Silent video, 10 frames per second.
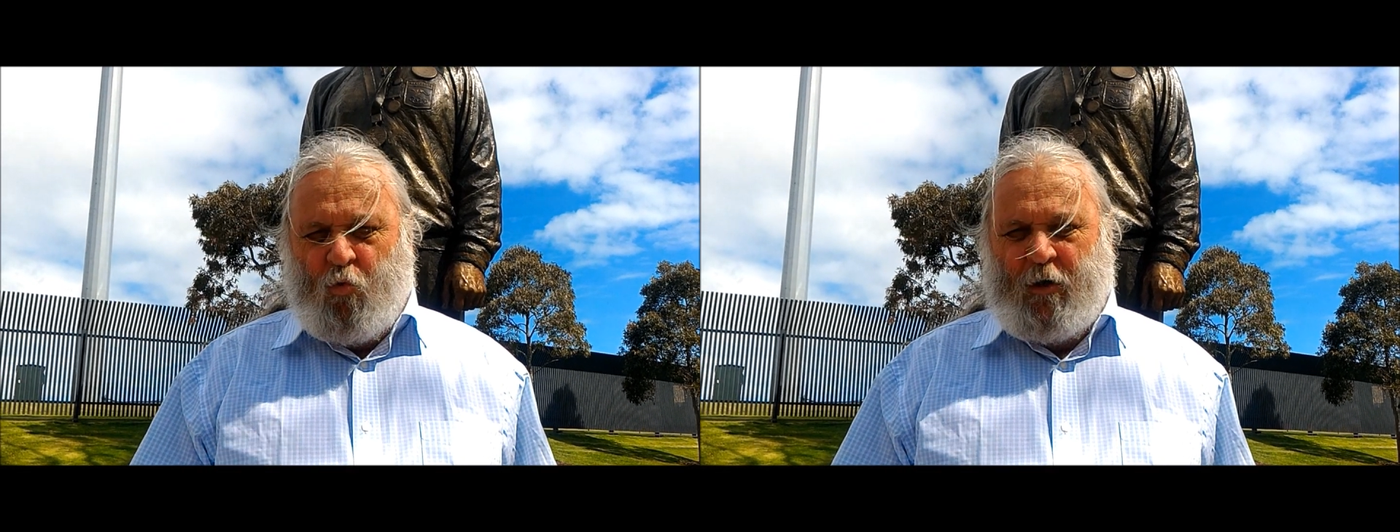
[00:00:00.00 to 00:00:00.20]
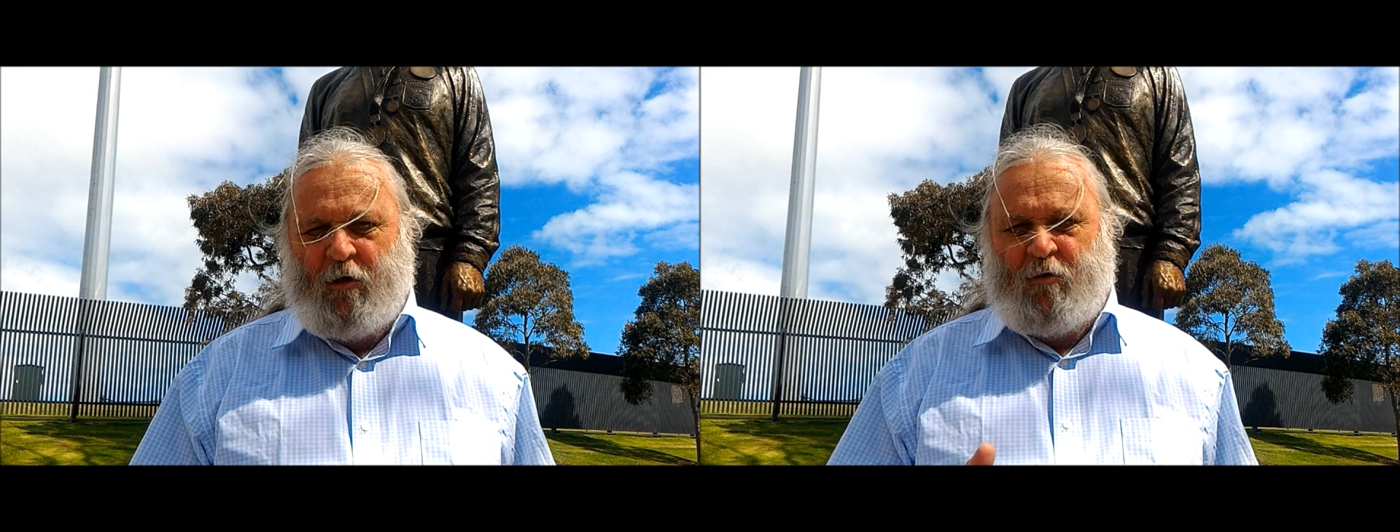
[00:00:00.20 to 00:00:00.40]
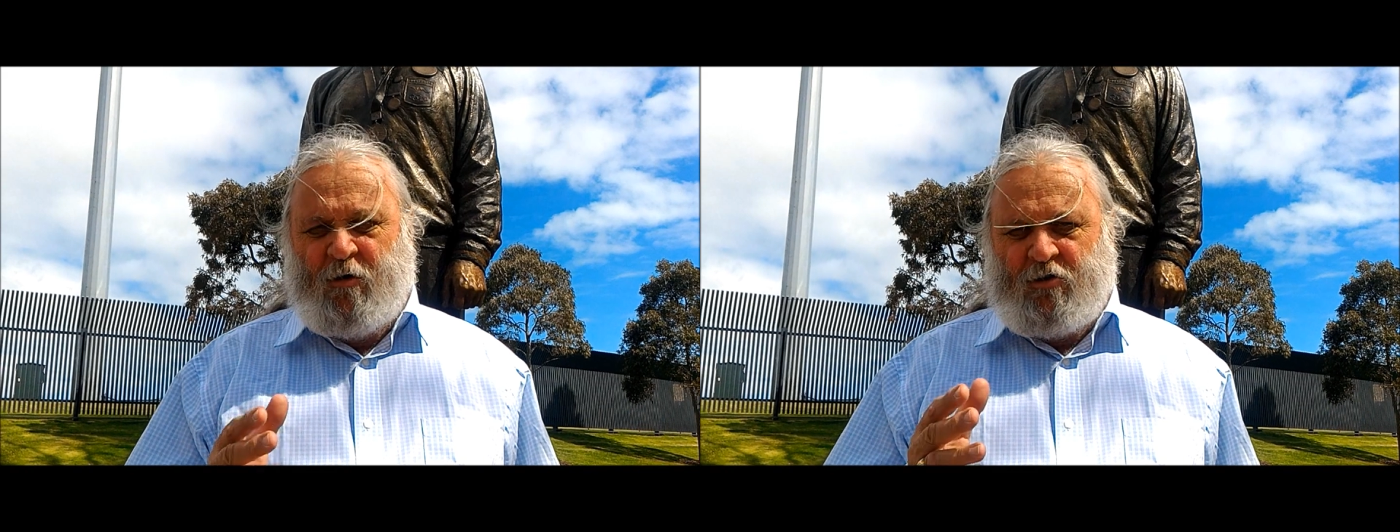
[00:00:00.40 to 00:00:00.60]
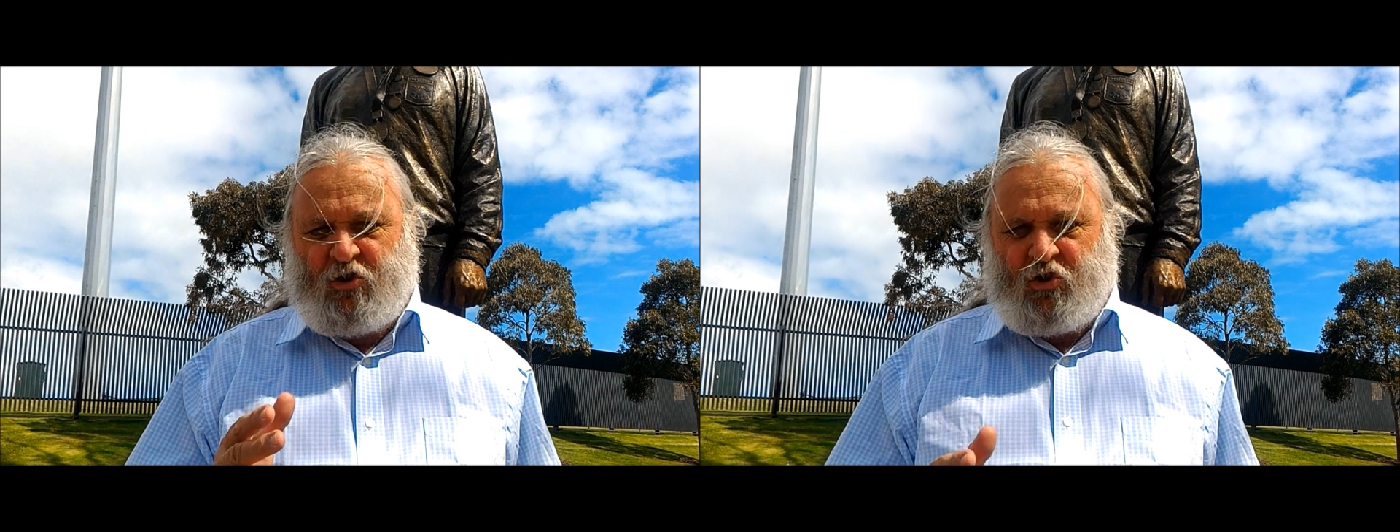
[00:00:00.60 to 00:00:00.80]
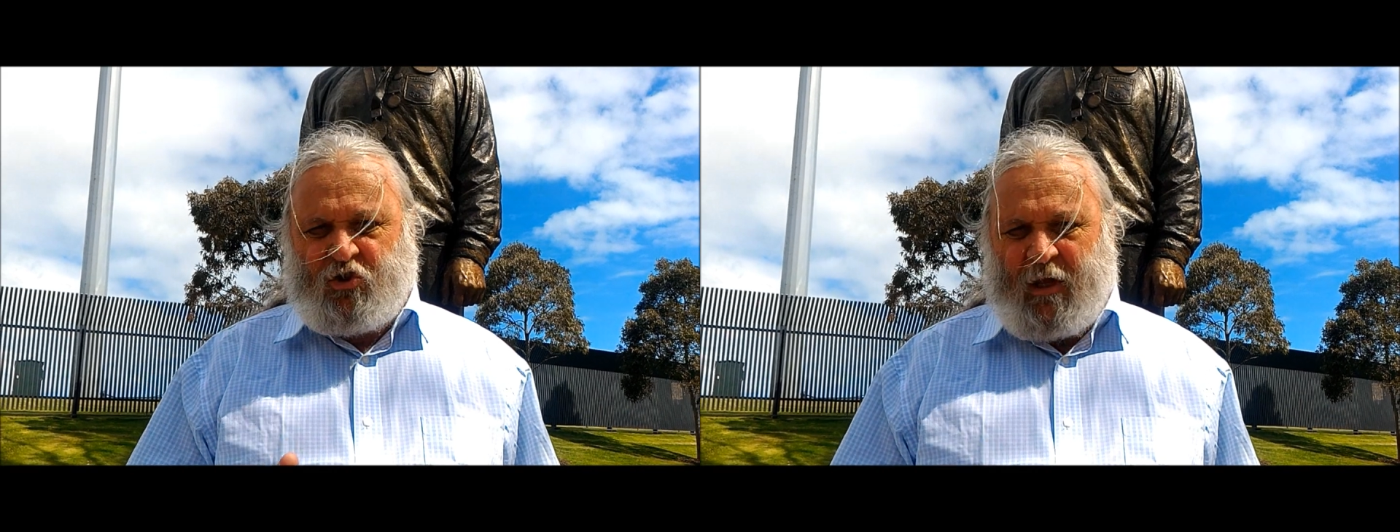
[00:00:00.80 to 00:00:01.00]
will
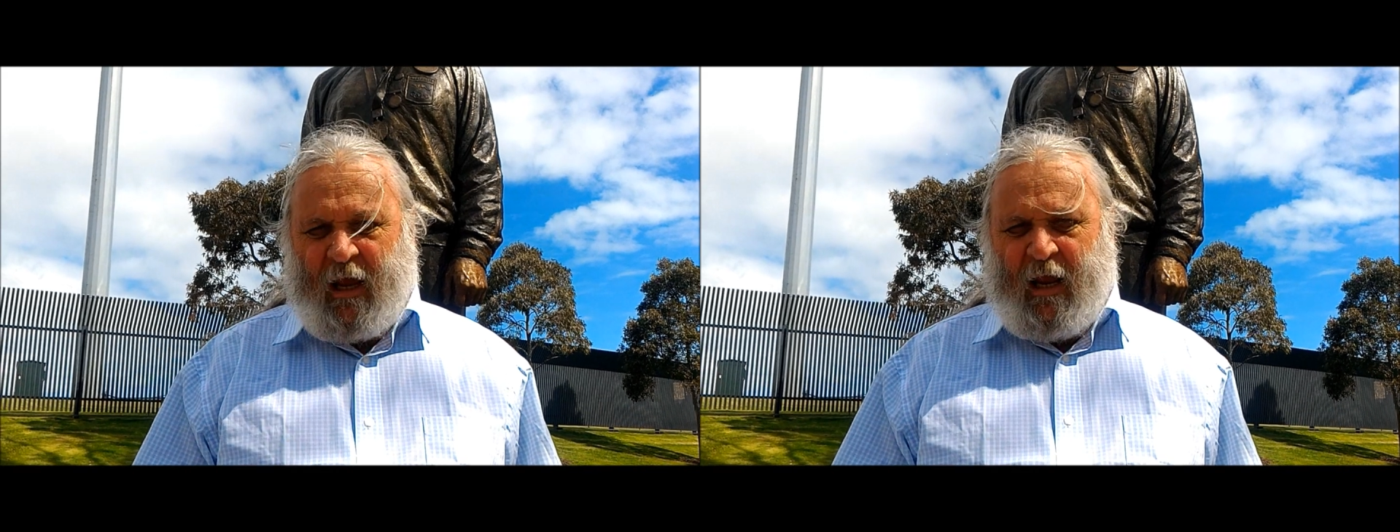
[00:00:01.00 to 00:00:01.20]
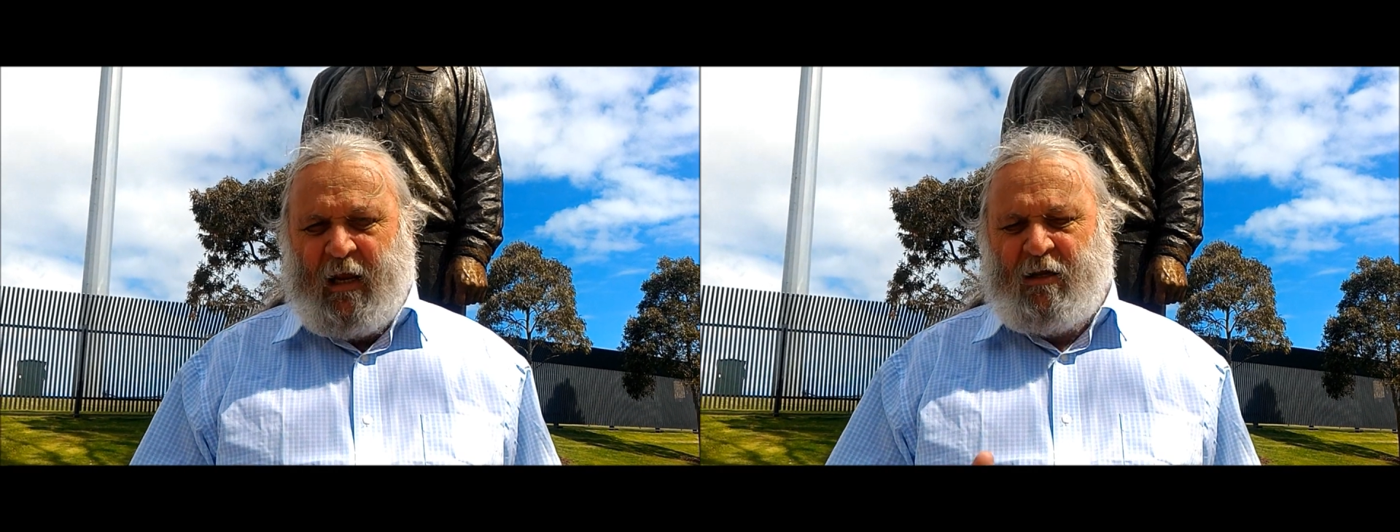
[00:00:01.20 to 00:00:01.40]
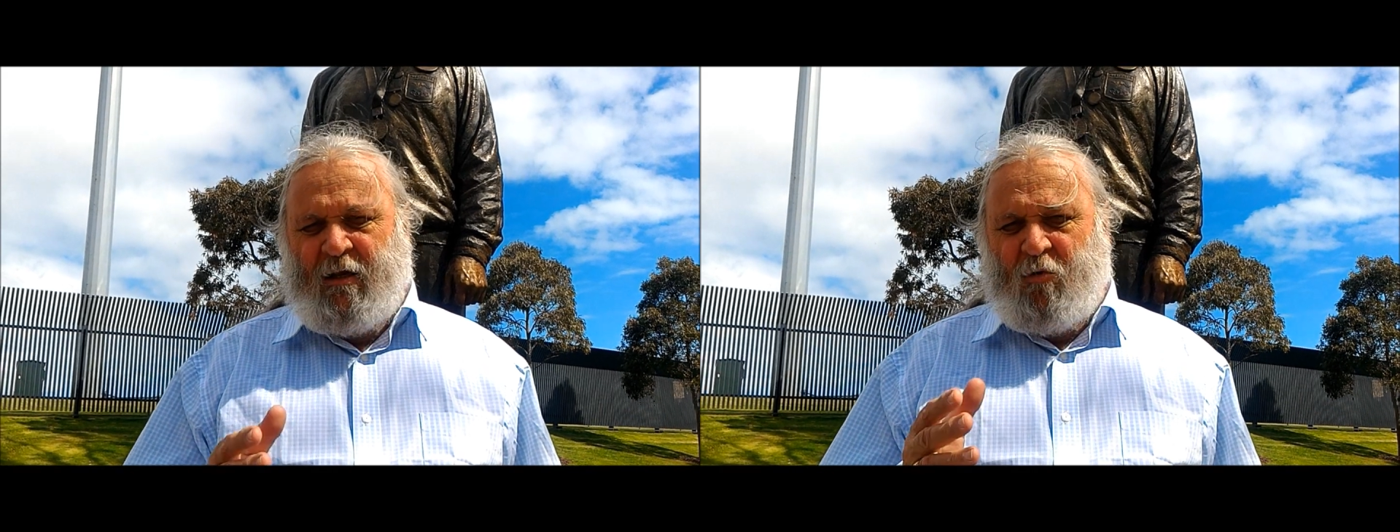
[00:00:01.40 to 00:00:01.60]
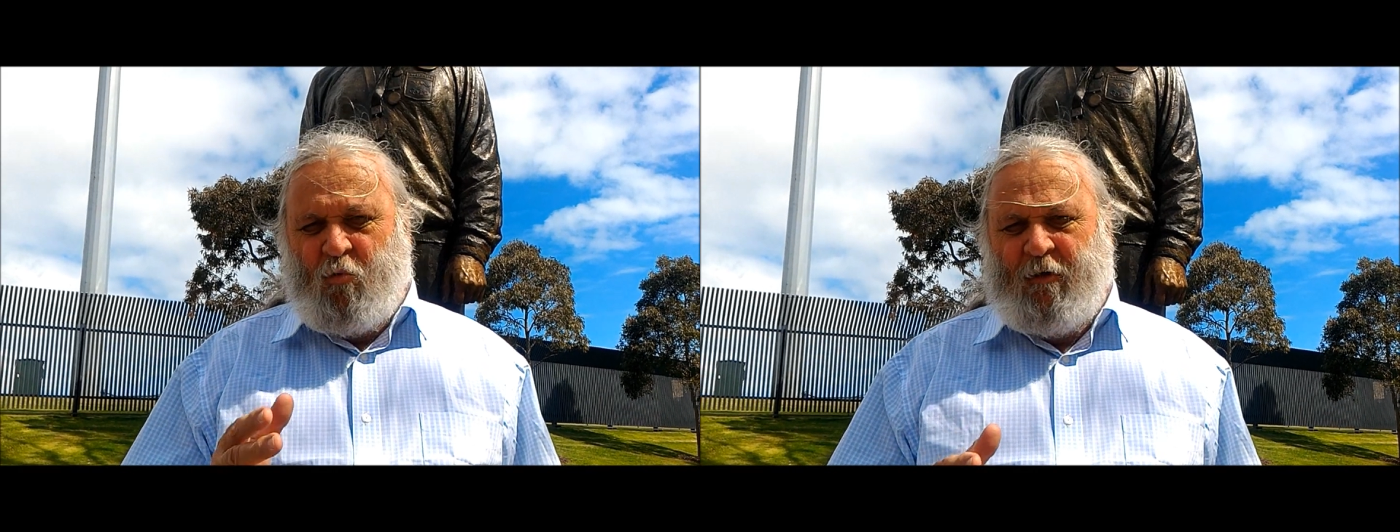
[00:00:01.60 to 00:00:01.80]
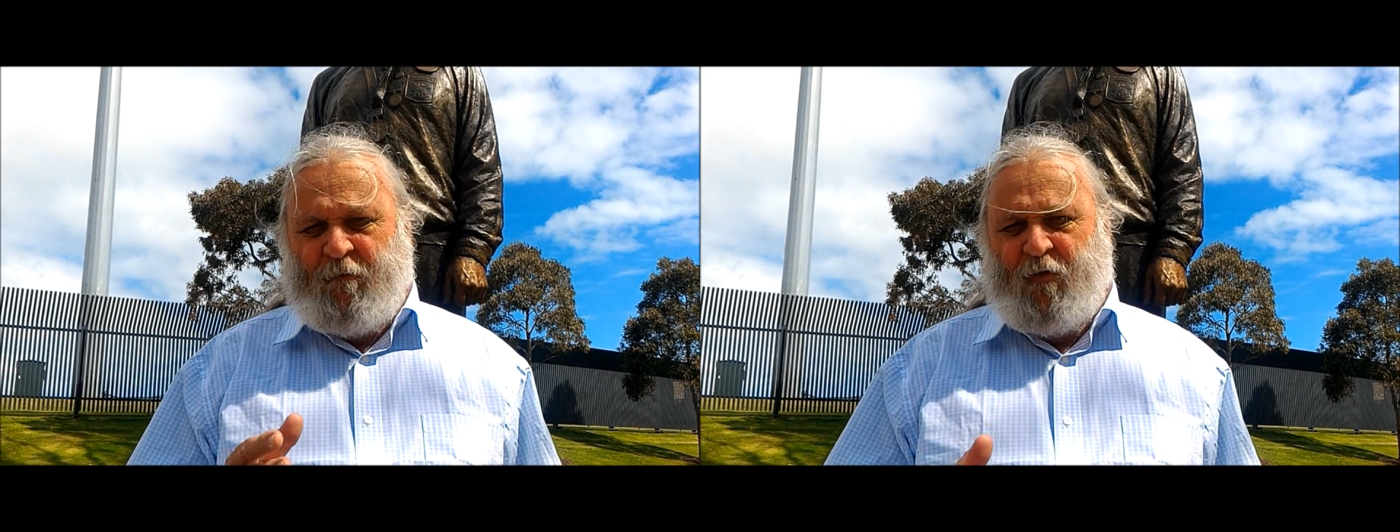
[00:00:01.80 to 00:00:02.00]
stand
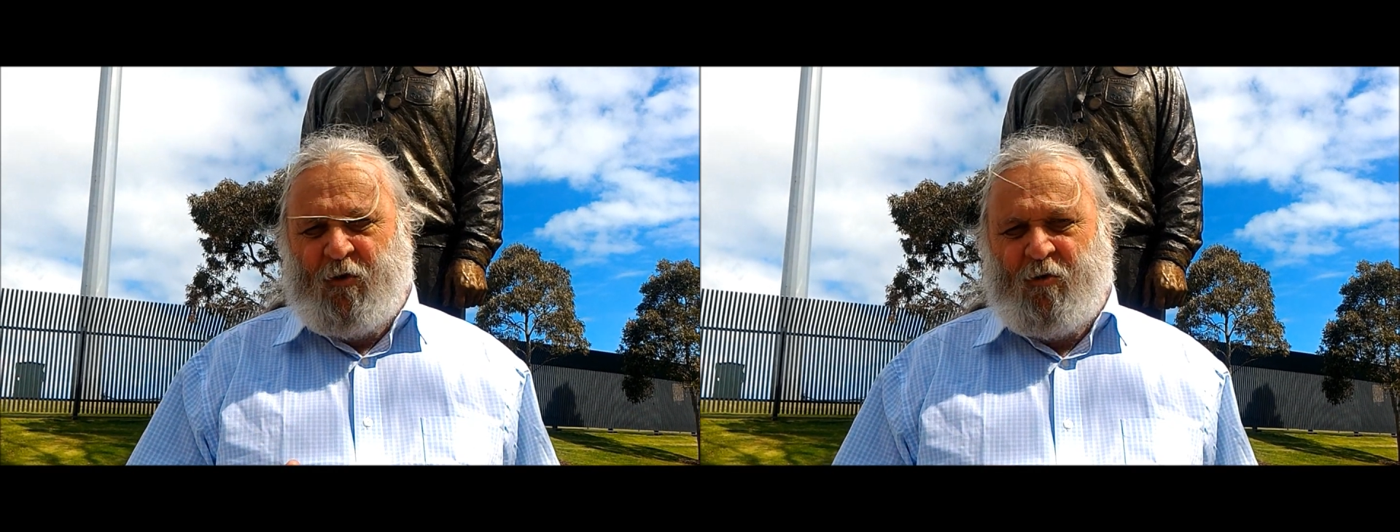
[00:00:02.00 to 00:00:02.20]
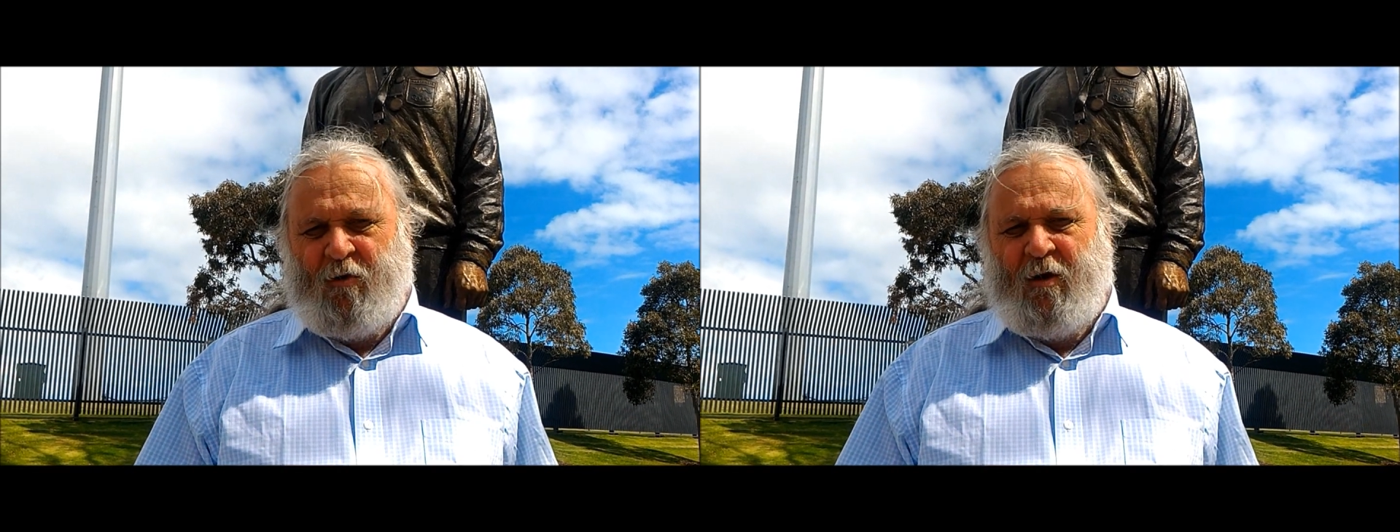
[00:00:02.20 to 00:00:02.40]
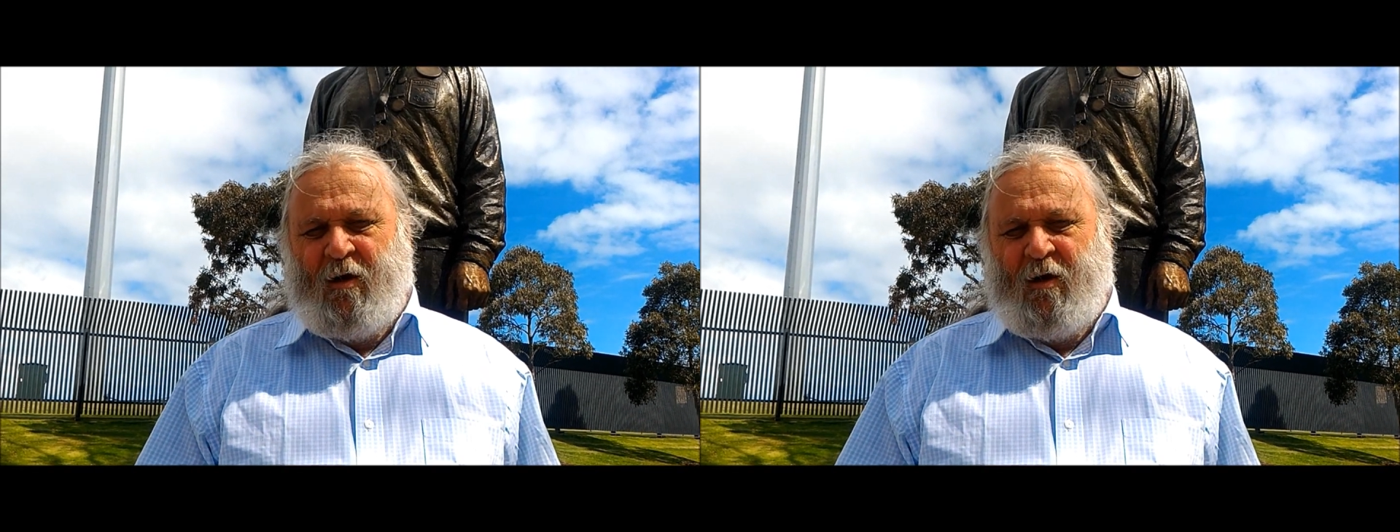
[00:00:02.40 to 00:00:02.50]
with you